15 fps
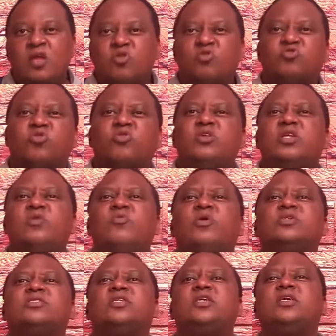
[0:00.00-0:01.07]
Not only
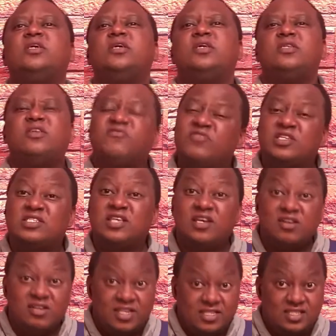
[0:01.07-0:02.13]
was he David's
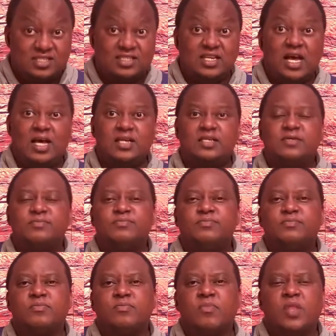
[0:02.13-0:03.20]
eldest son,
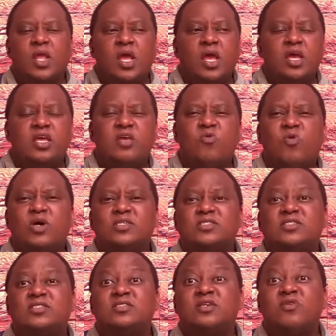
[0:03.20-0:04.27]
he
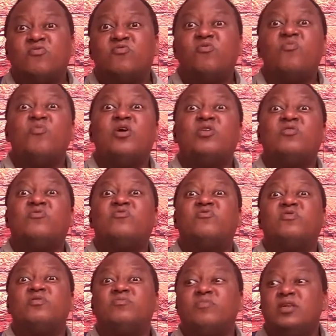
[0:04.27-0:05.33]
was from one of
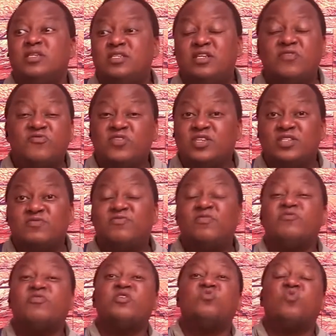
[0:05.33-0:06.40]
David's
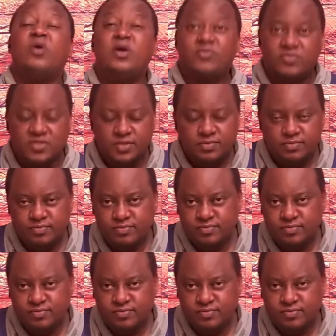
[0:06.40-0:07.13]
favorite wives.